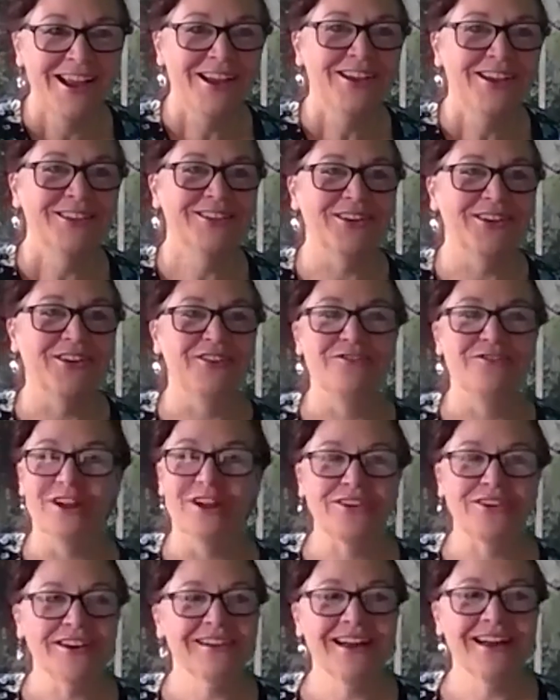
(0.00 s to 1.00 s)
So,
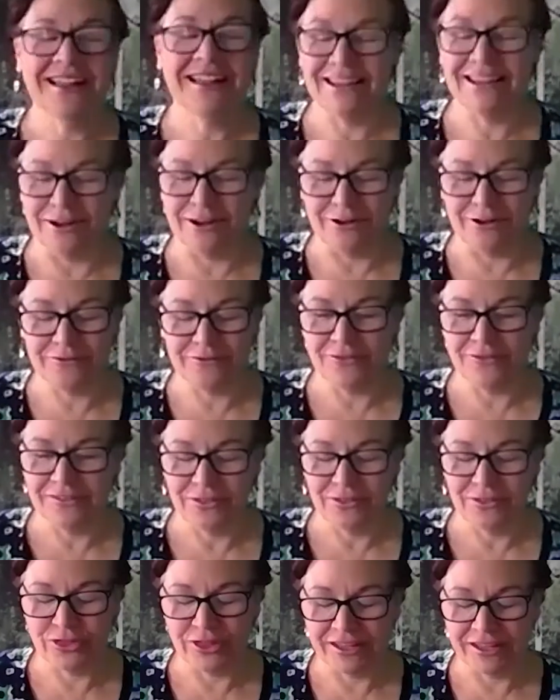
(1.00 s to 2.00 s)
very naive,
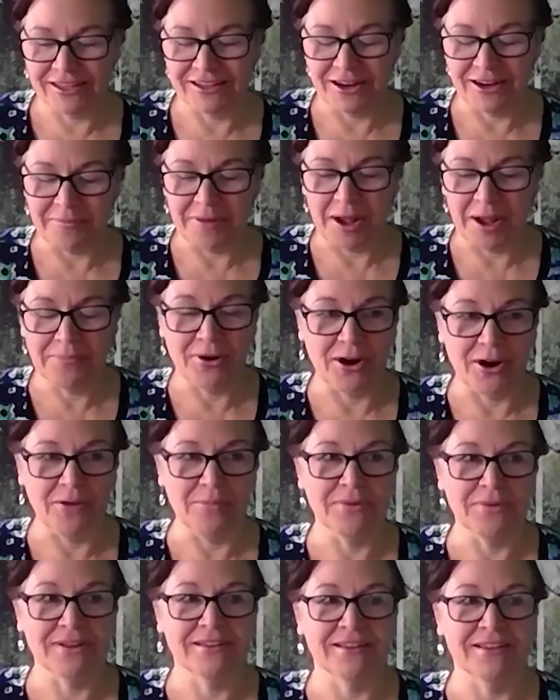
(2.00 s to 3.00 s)
thinking on my part
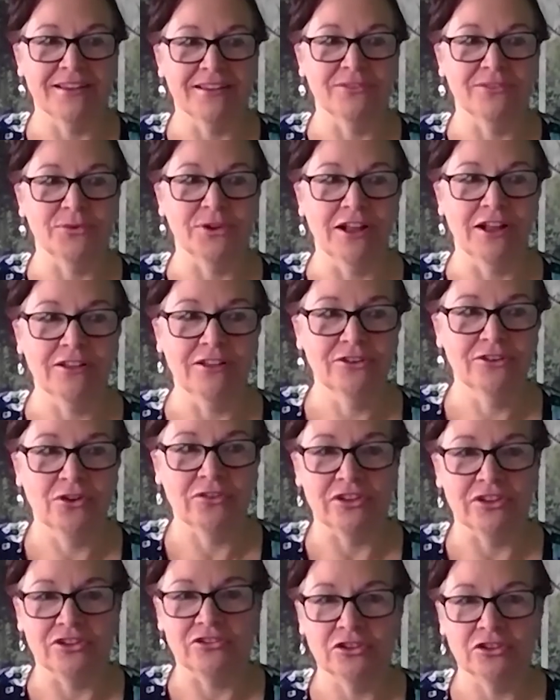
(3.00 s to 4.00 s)
because we all know
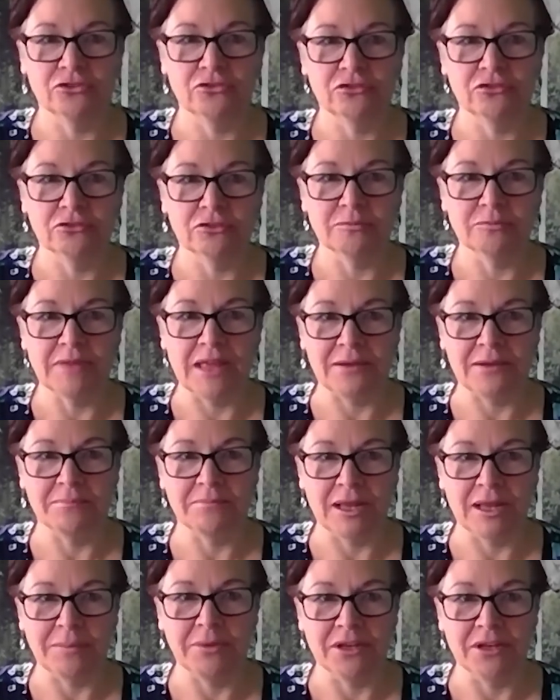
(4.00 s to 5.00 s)
that children remain
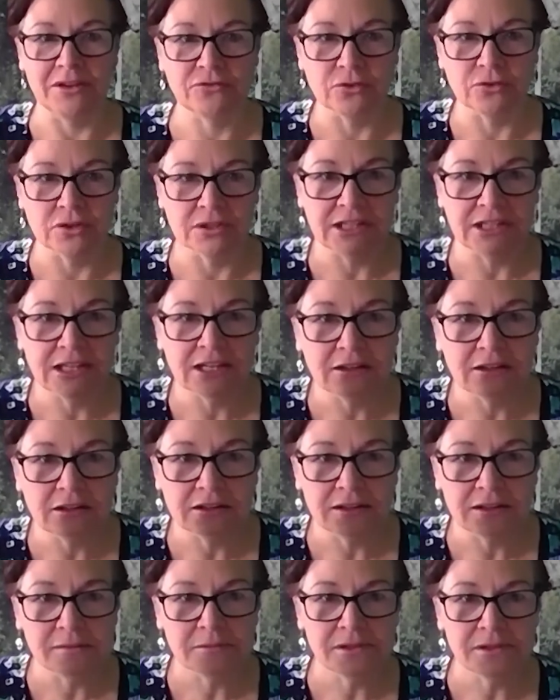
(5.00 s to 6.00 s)
babies for a
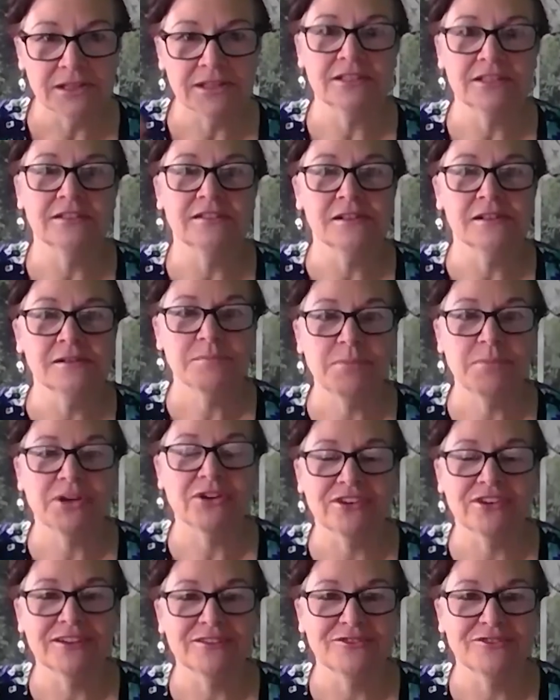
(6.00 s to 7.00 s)
little little
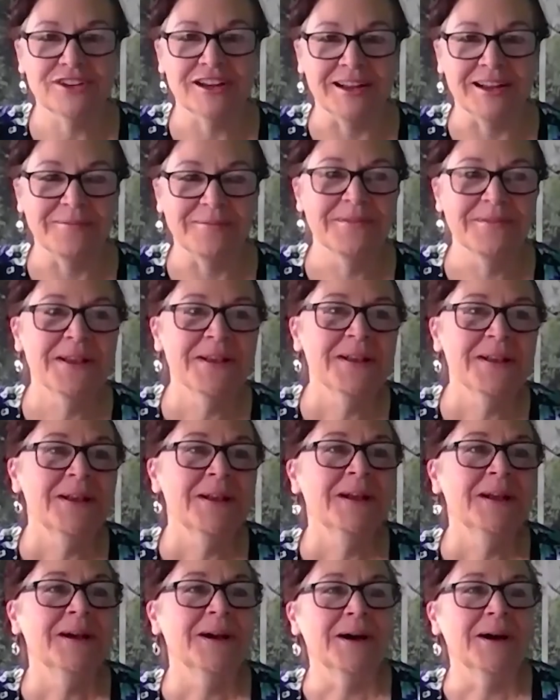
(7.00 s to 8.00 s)
period of time.
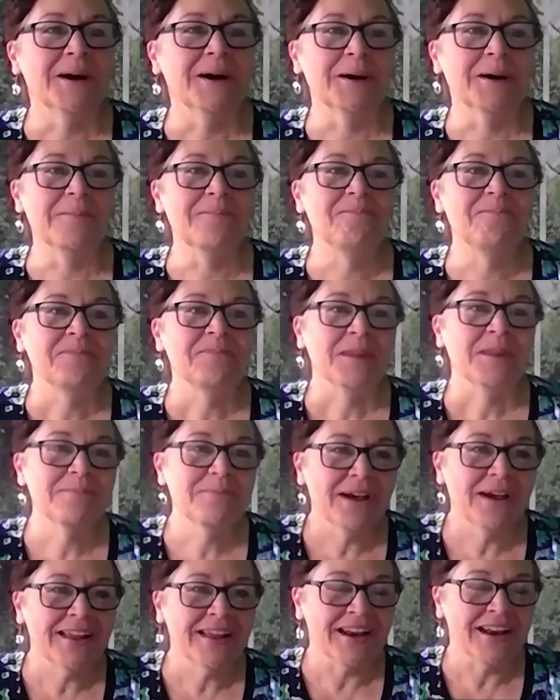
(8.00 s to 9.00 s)
Um,
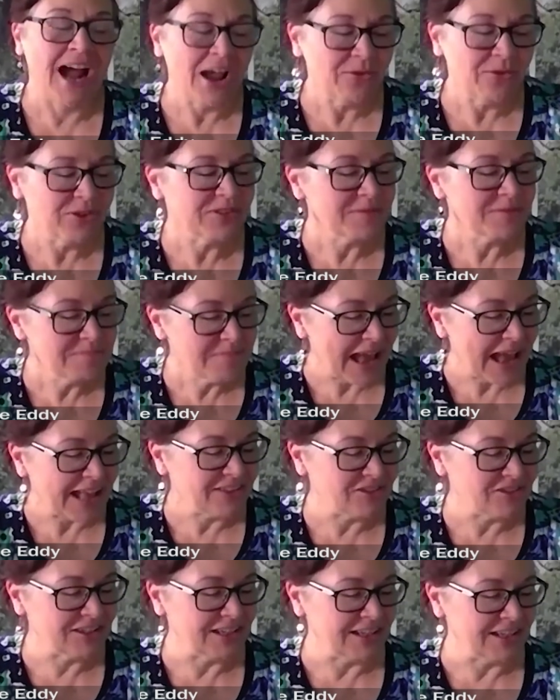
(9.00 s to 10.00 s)
but I was
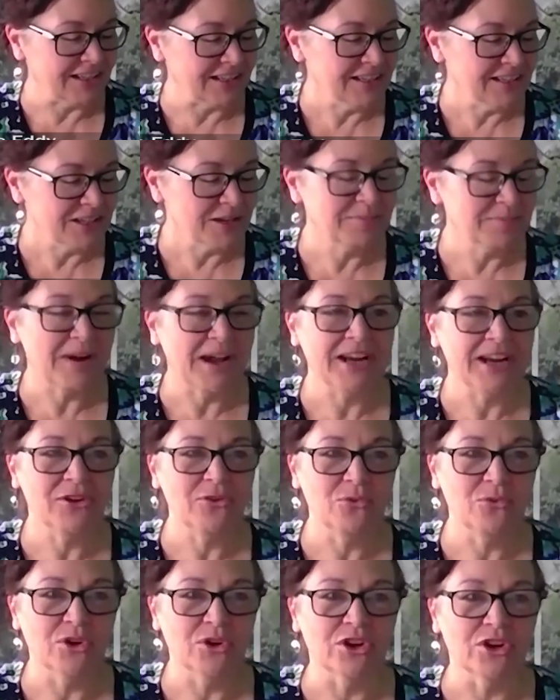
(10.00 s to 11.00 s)
imagining
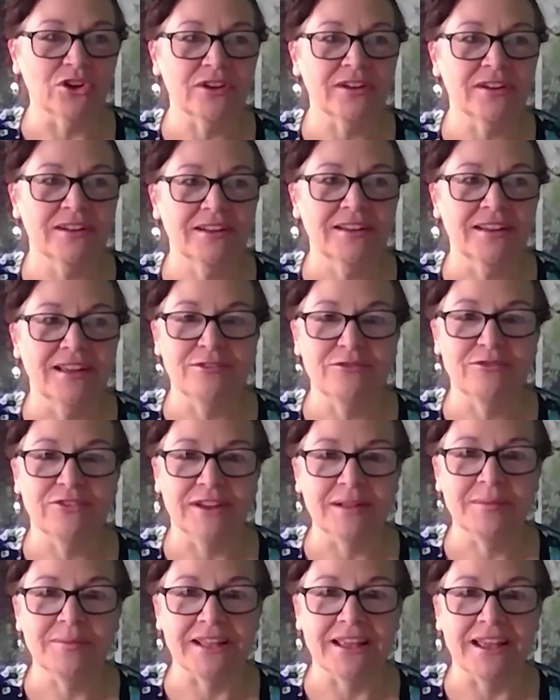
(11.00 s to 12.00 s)
combining work and
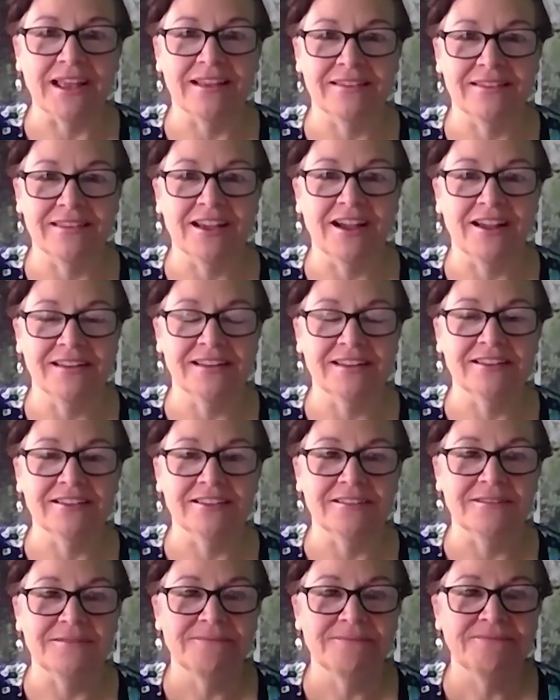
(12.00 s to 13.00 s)
family as the
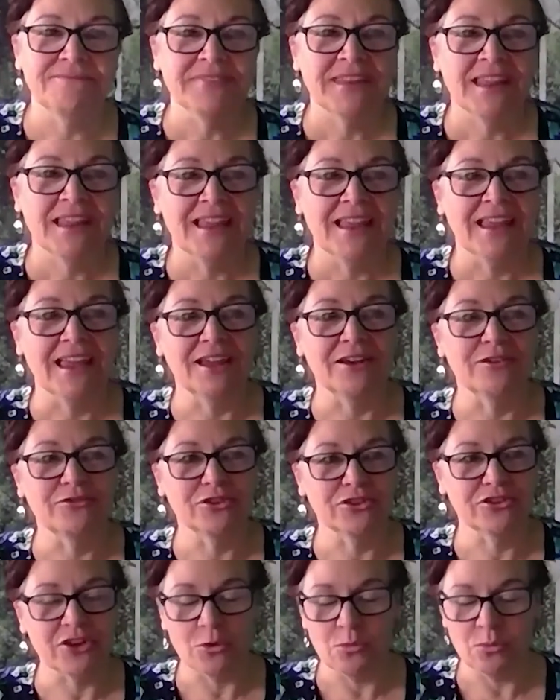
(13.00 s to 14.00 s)
ideal. And for
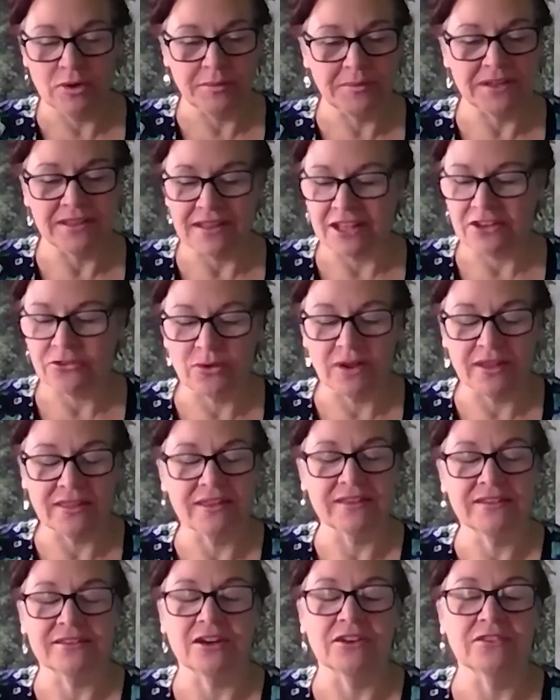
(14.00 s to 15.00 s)
some women, that's why they
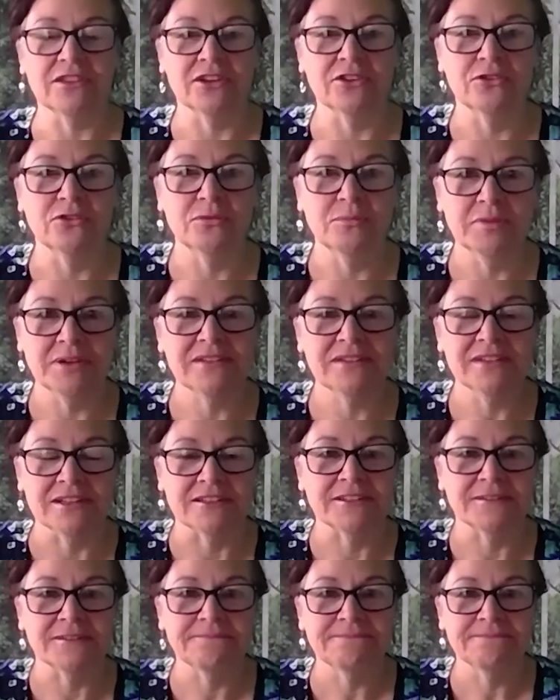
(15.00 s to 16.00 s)
start their own business.